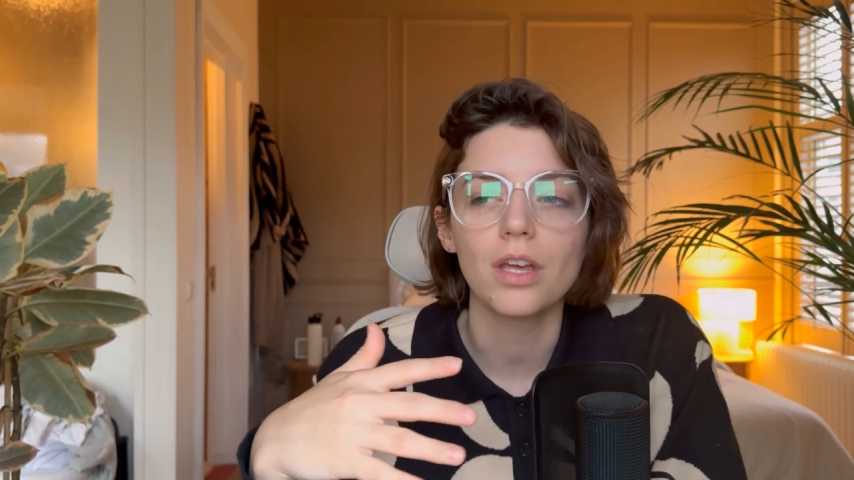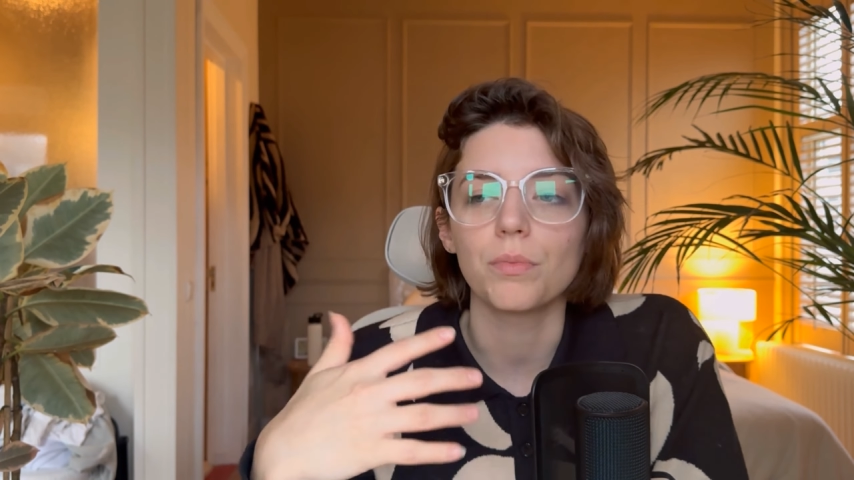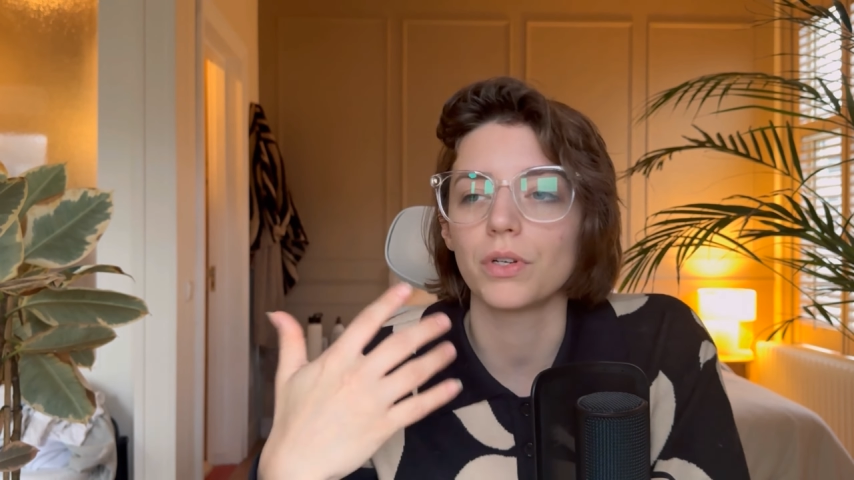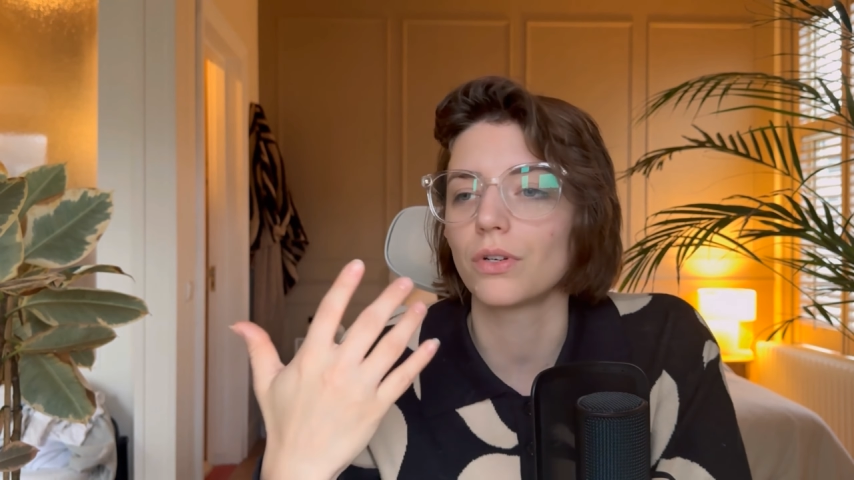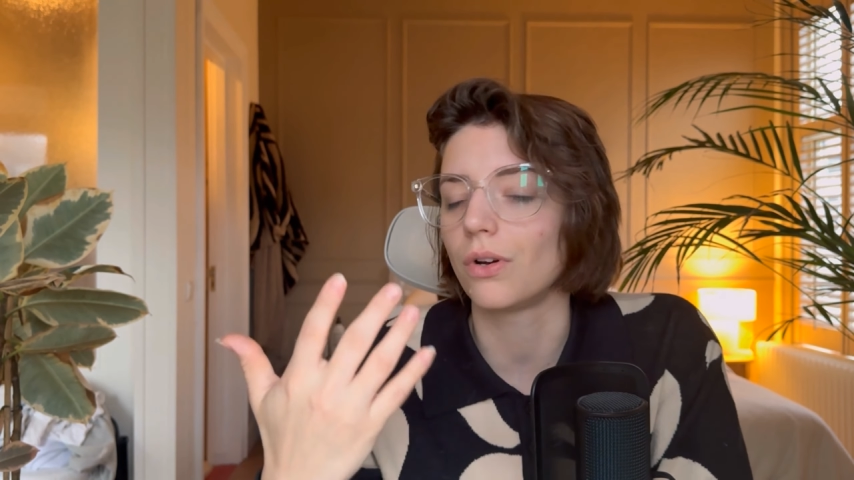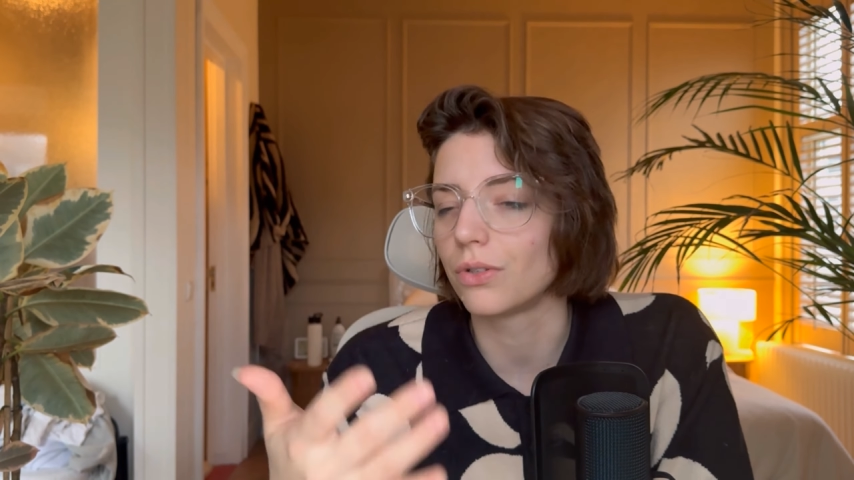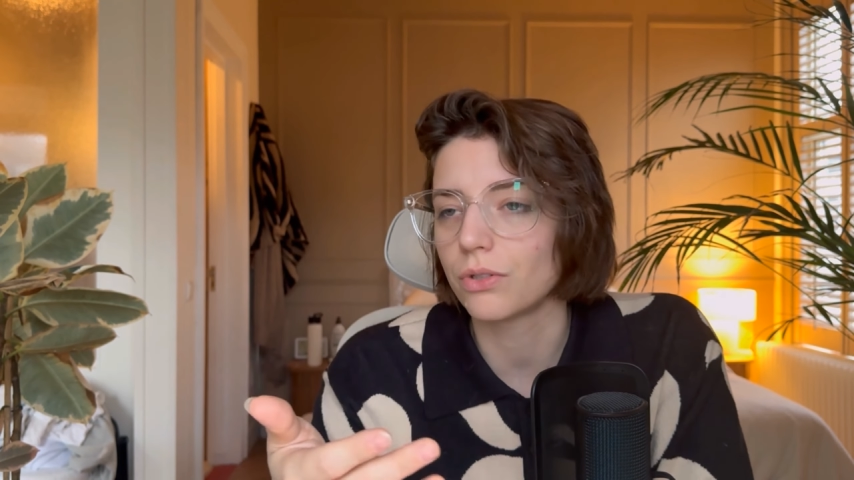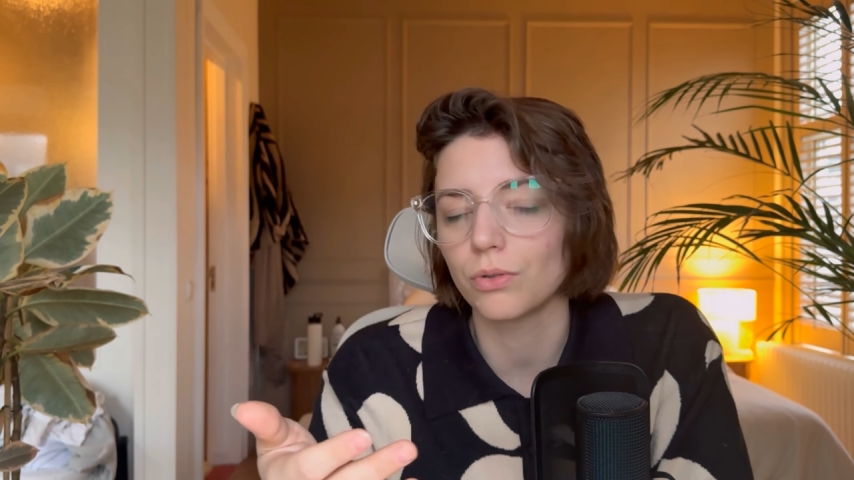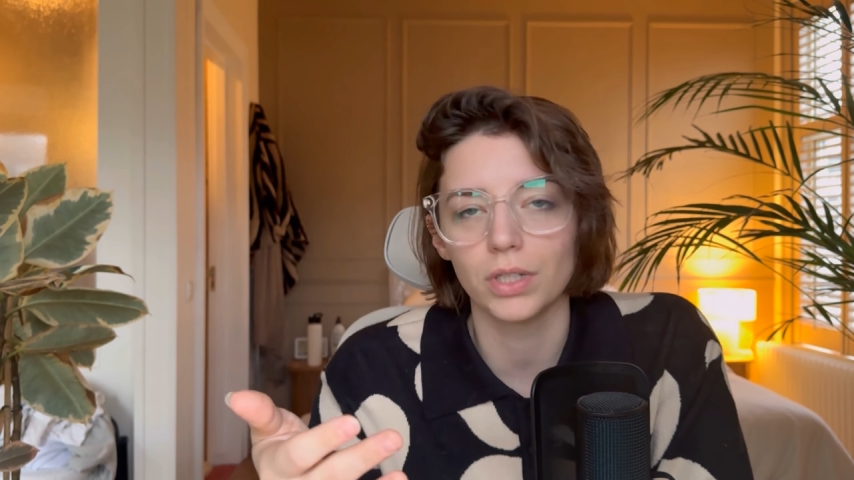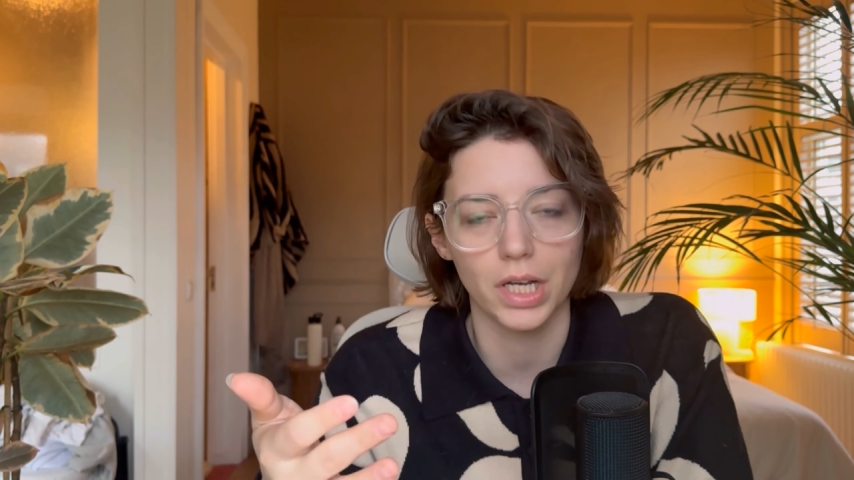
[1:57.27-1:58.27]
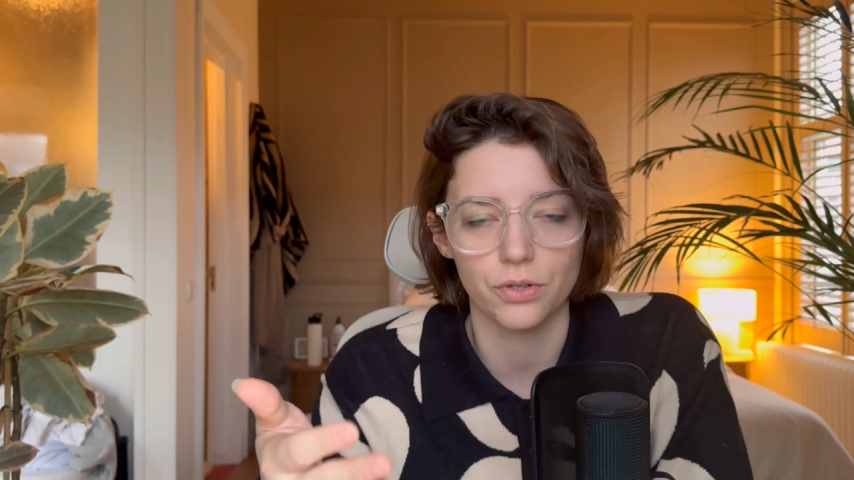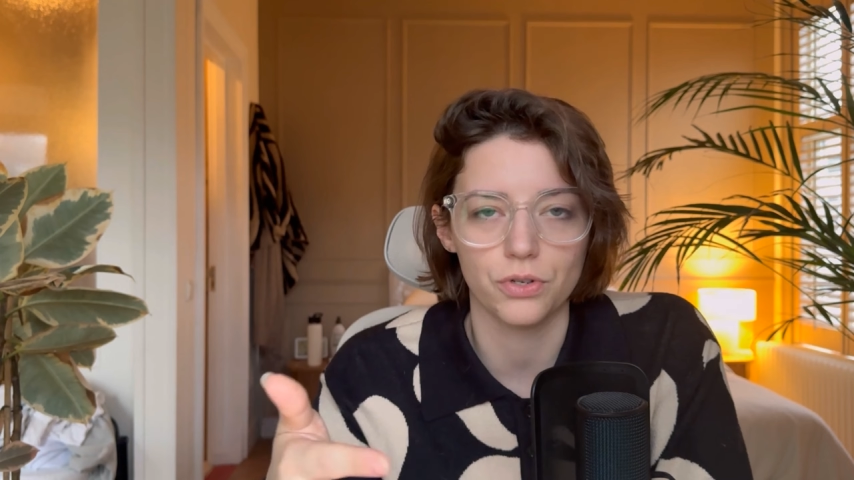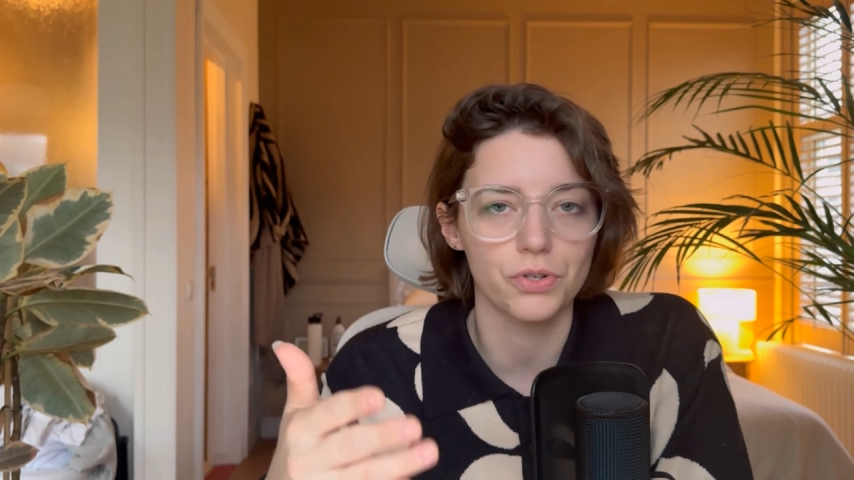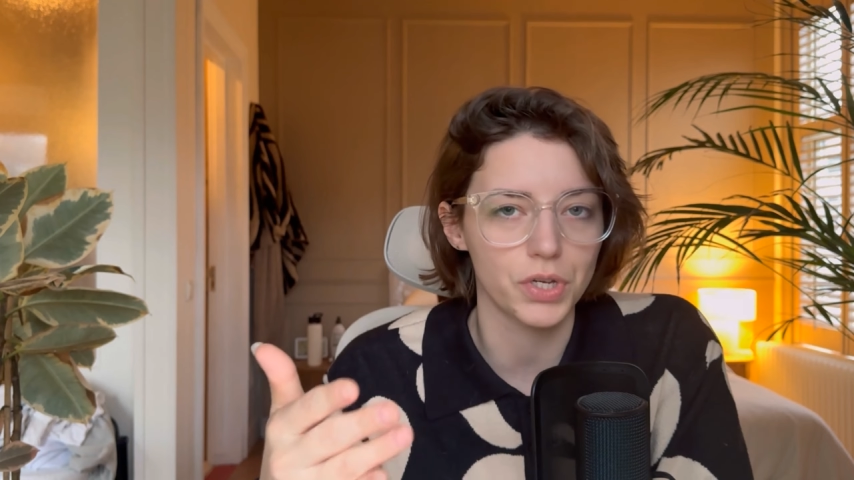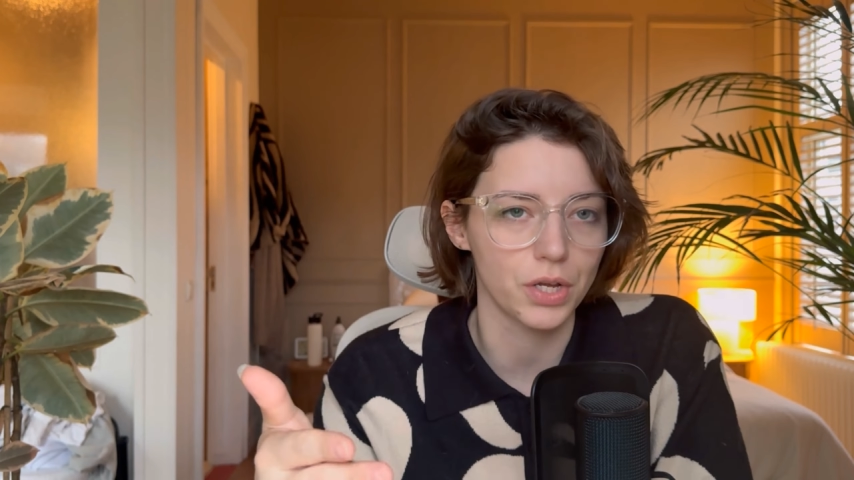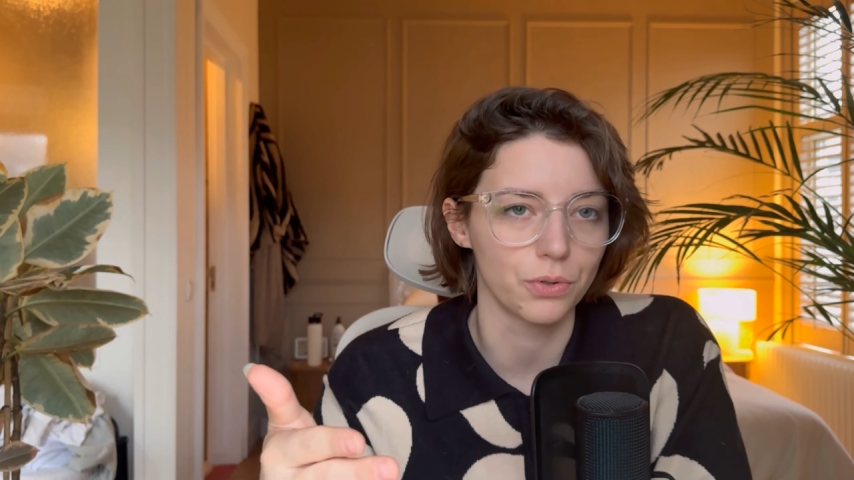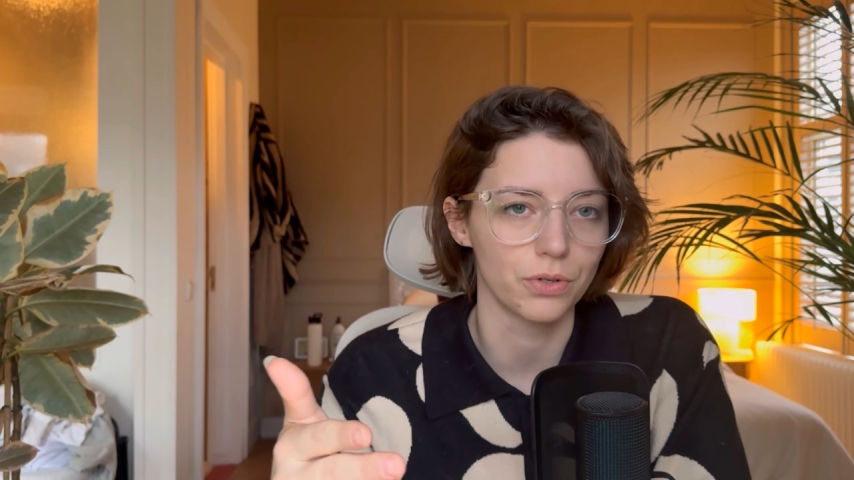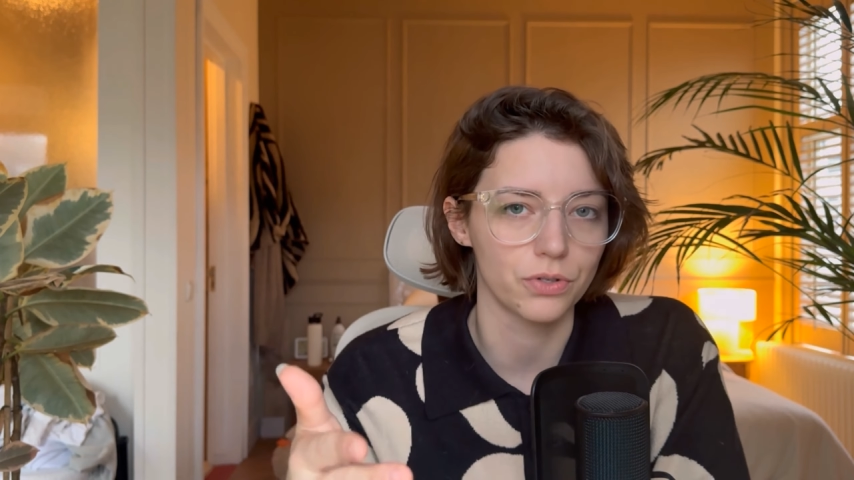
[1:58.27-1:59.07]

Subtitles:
but it also allows your stakeholders